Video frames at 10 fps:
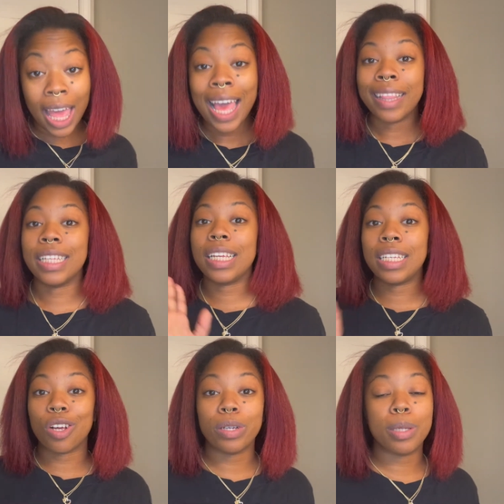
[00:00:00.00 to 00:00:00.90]
This
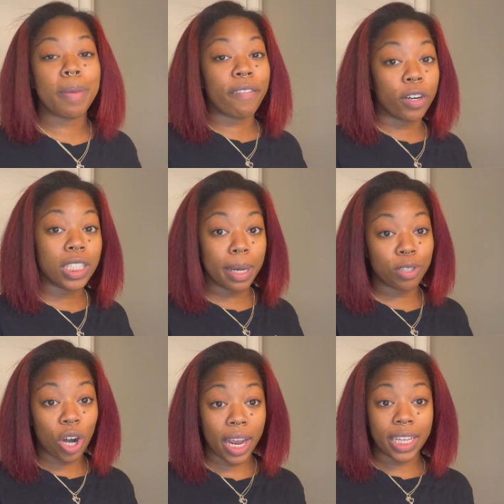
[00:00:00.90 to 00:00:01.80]
is going to be my first time
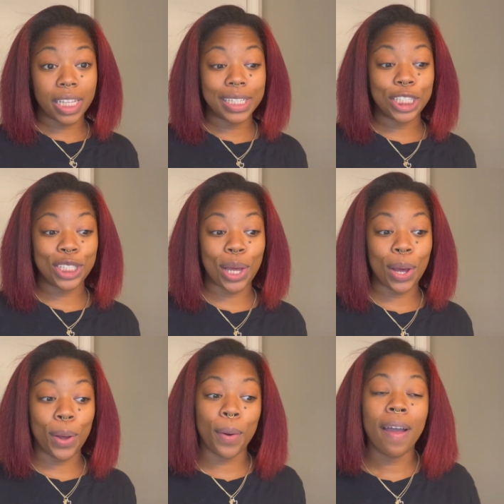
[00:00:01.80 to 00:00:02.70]
trying this,
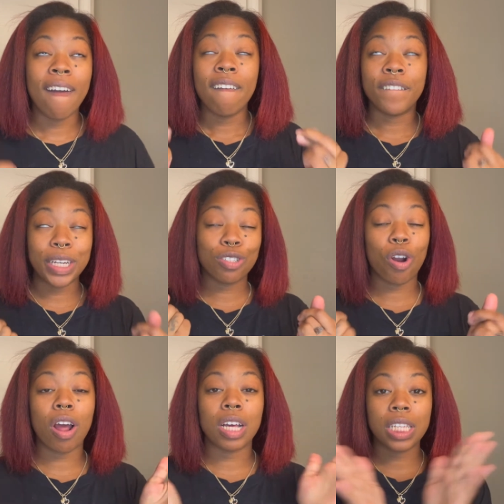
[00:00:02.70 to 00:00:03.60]
so fingers
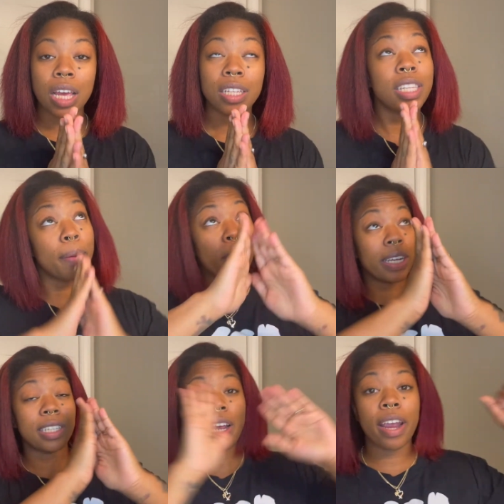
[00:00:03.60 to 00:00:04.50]
crossed, say
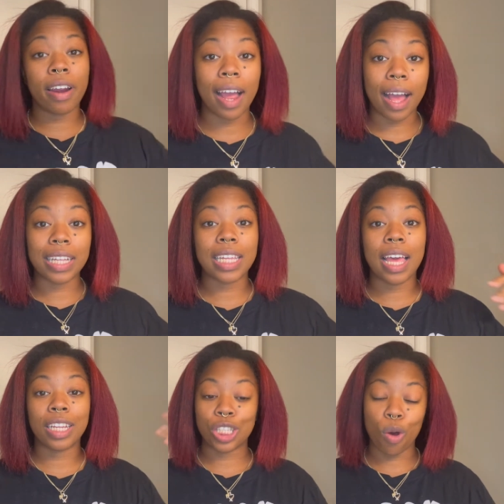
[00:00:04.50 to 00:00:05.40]
prayer to the hair gods,
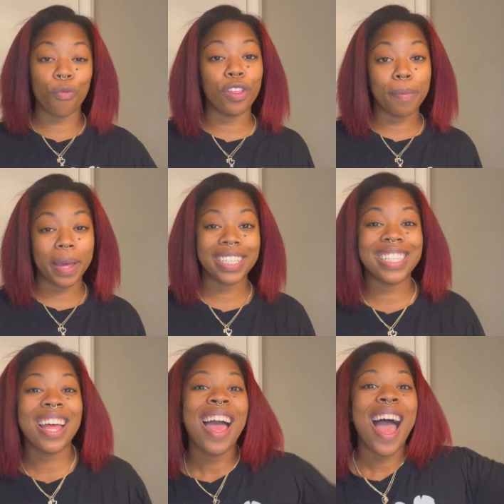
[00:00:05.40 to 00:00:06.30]
and let's hope for the
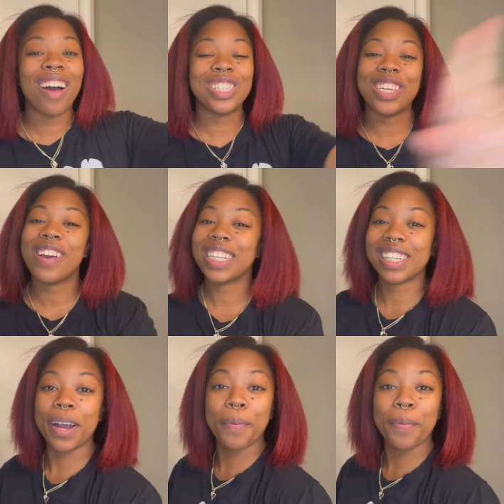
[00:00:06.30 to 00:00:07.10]
best. I'll see you guys in a couple